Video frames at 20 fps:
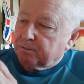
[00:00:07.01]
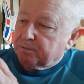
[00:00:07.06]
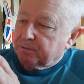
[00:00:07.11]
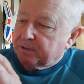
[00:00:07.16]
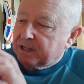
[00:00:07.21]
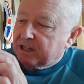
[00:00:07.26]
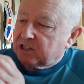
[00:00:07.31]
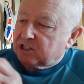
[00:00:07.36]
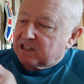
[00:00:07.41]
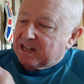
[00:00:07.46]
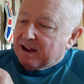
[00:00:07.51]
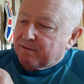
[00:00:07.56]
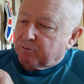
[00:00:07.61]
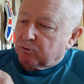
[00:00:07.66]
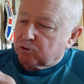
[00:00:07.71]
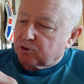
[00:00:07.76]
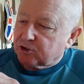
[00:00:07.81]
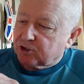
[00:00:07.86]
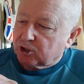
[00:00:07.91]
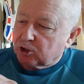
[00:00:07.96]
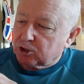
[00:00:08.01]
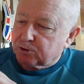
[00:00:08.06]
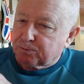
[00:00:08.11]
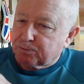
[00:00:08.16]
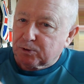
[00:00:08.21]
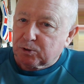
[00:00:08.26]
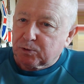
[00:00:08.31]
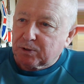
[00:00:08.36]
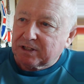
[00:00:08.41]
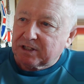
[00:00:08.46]
these level seals
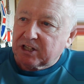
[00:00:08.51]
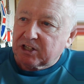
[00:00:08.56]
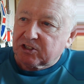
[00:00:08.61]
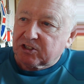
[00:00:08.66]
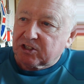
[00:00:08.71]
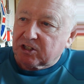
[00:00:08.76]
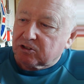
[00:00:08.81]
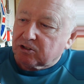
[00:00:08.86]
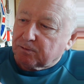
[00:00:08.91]
between these seals.